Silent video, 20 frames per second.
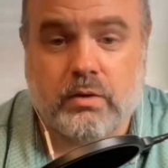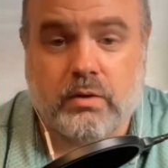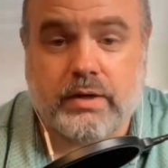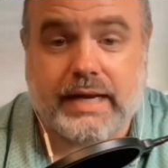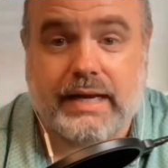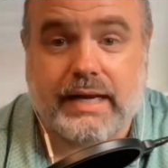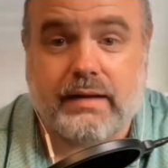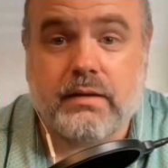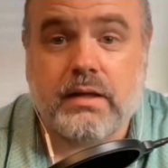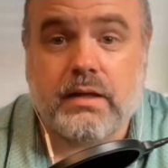
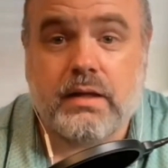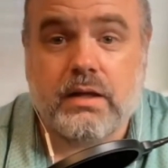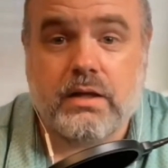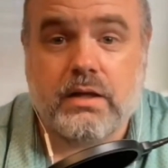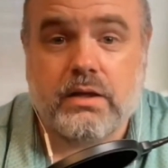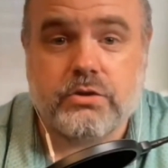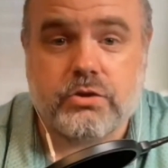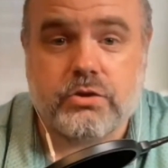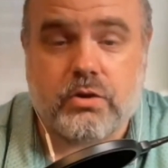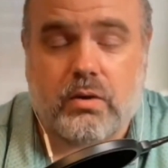Okay,
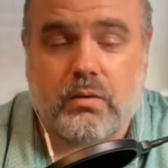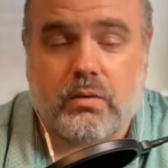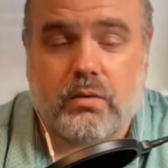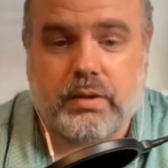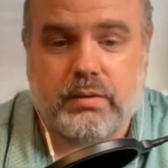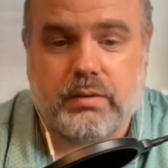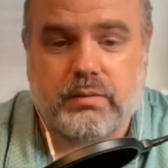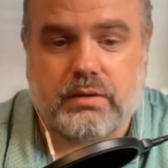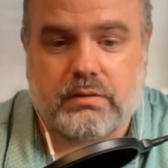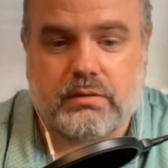so
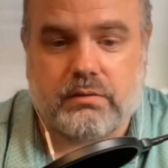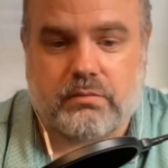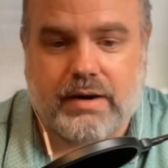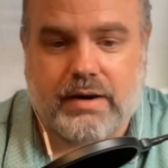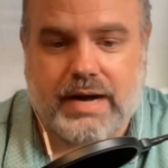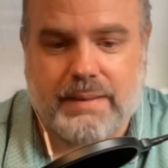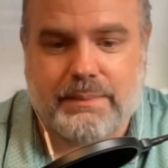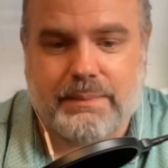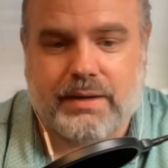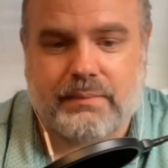we will
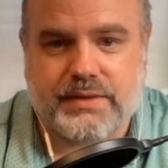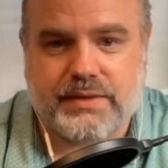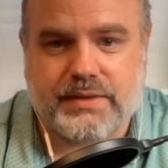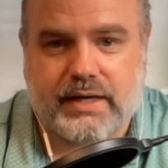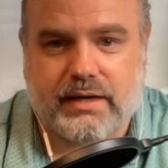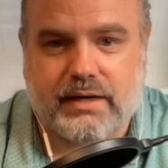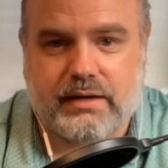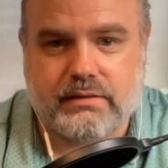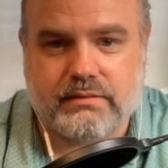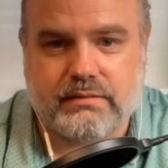wrap it up
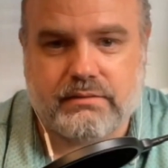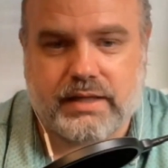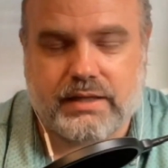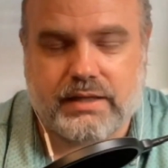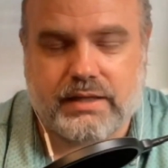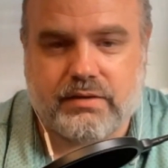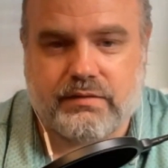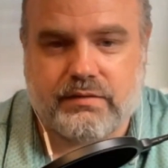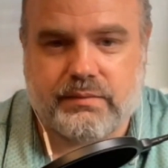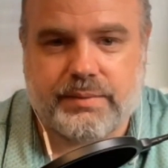there.
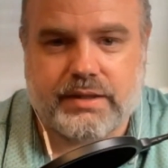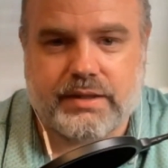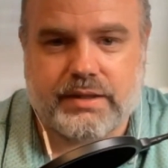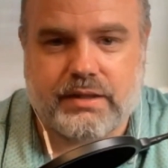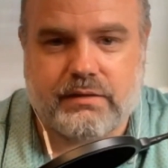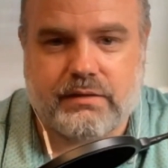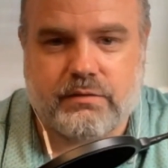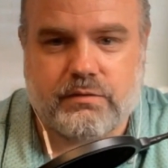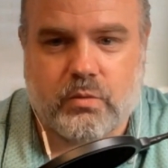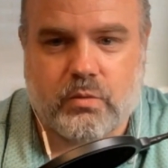Thank you,
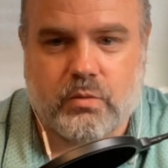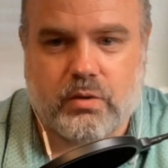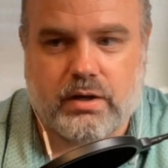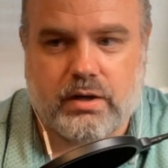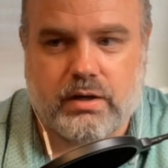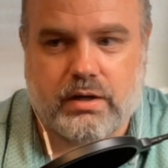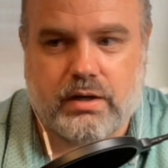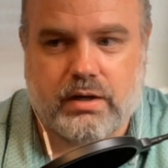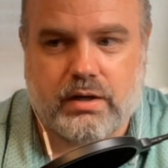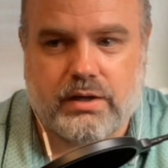everybody,
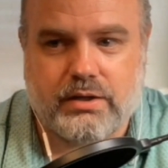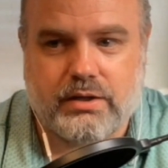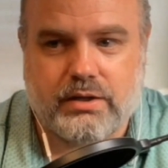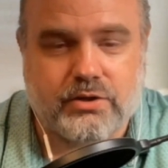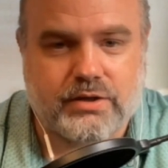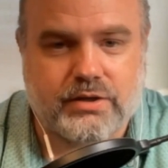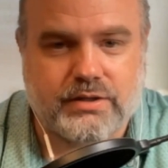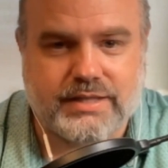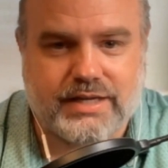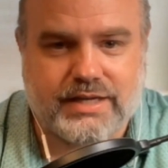for
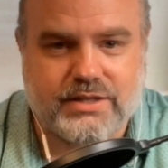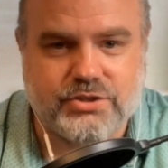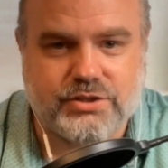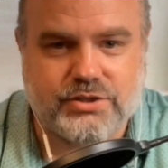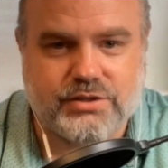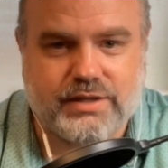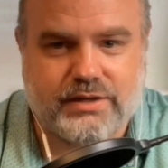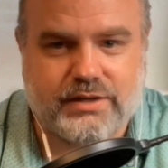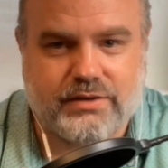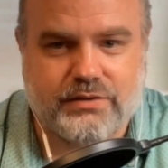your
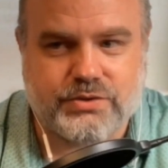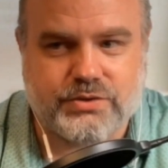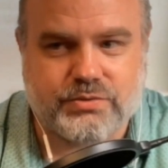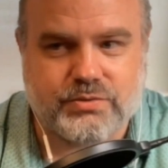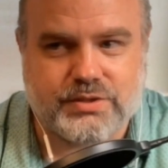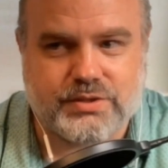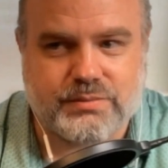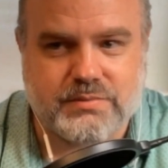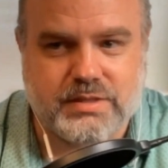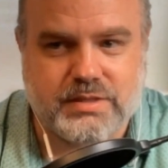attention. I know
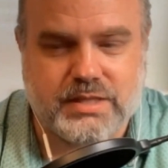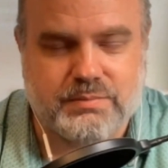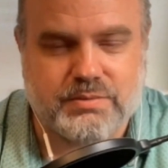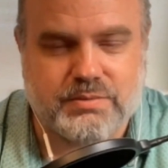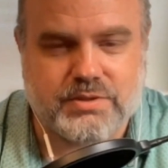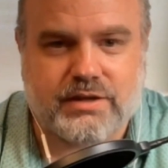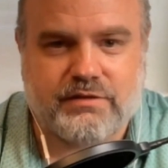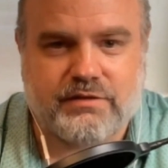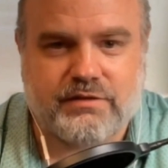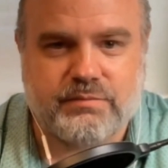this was some
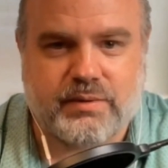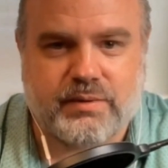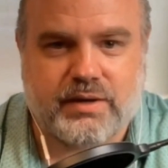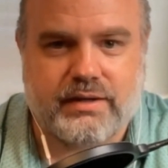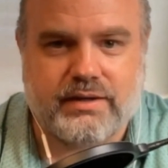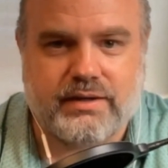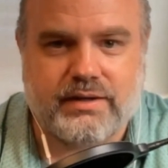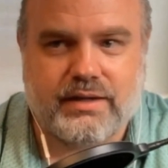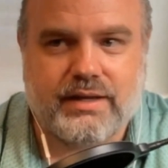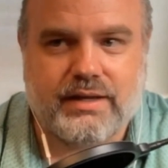deep stuff,
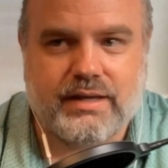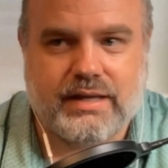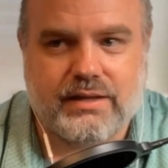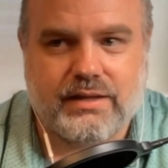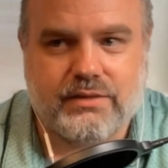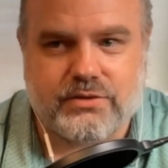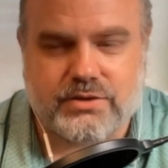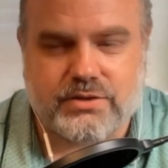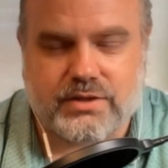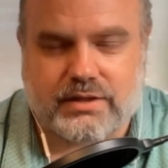but
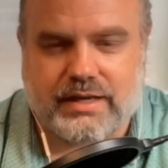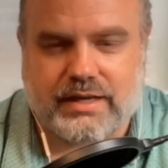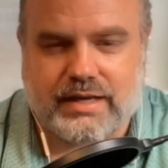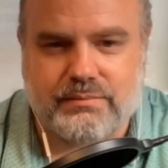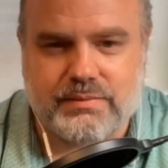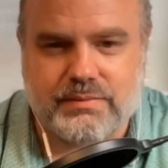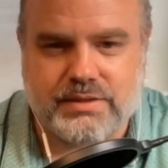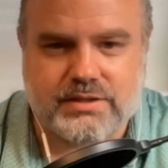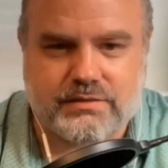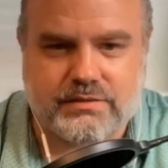there's a
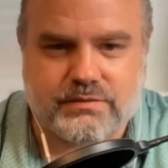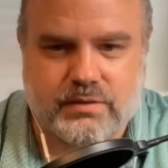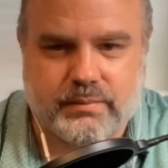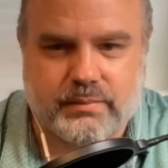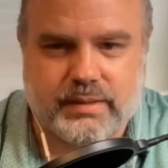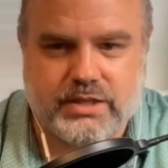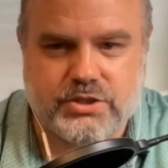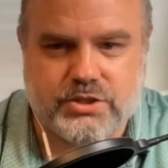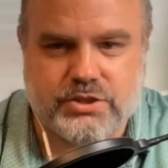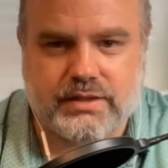lot of
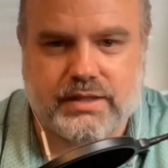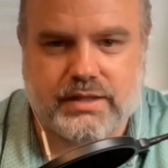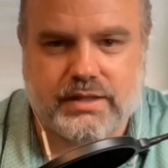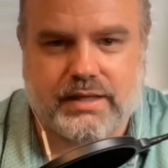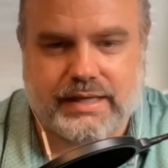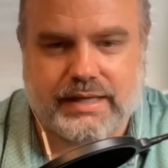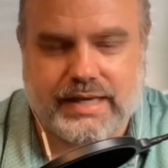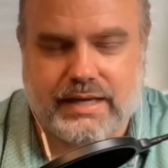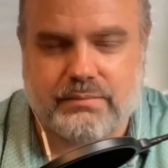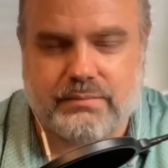misinformation.
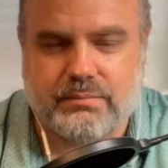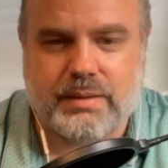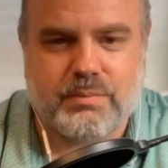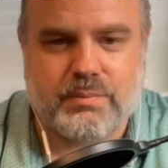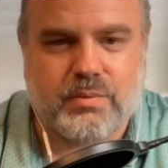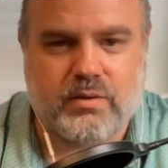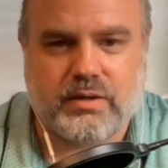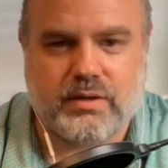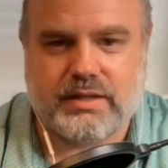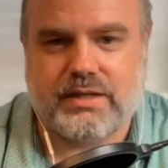And again, my
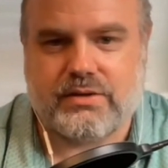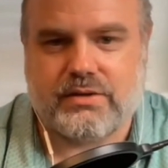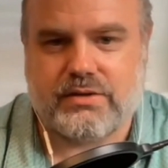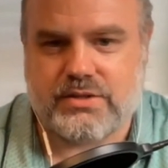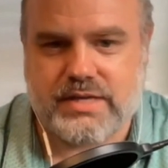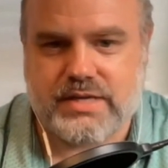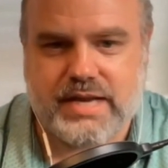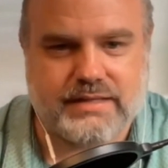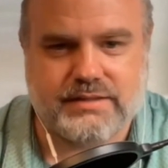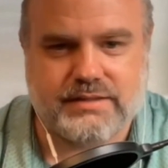point here
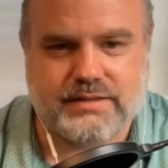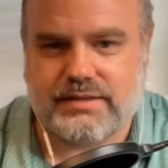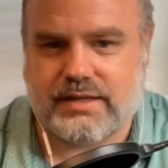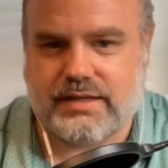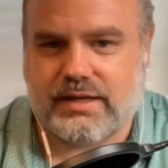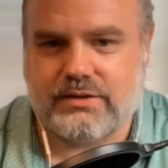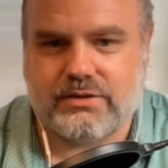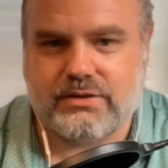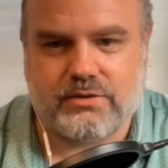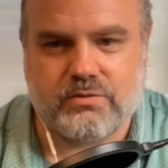is not to
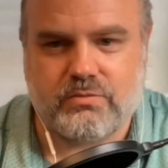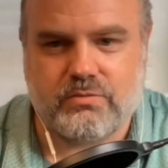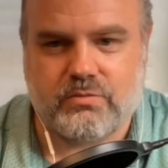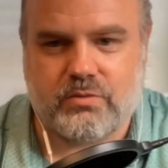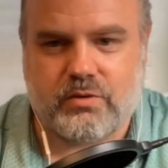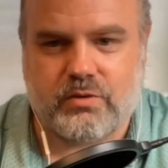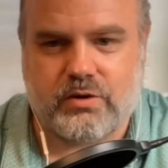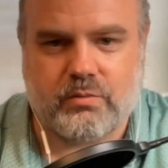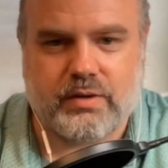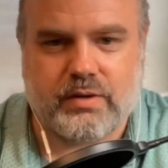tell you
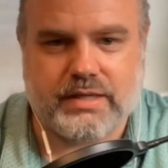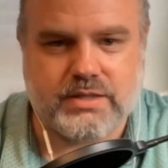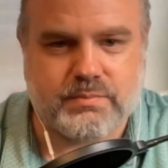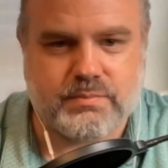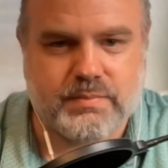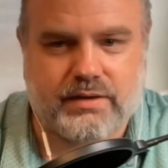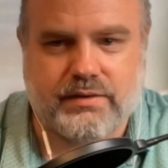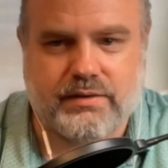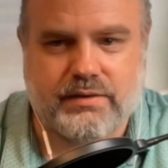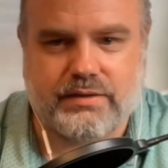one way
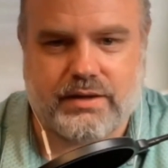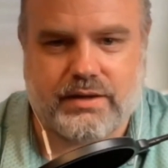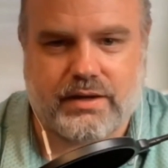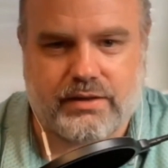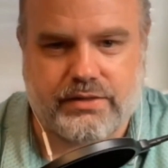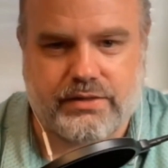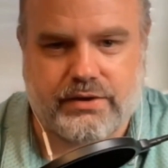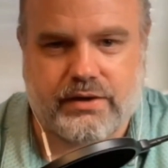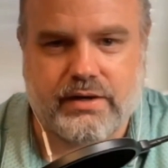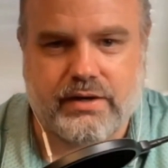is better than the
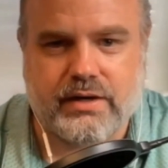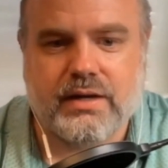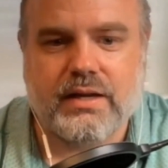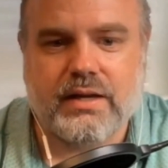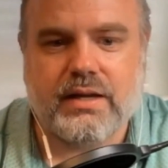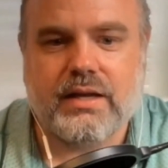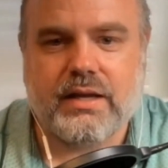other.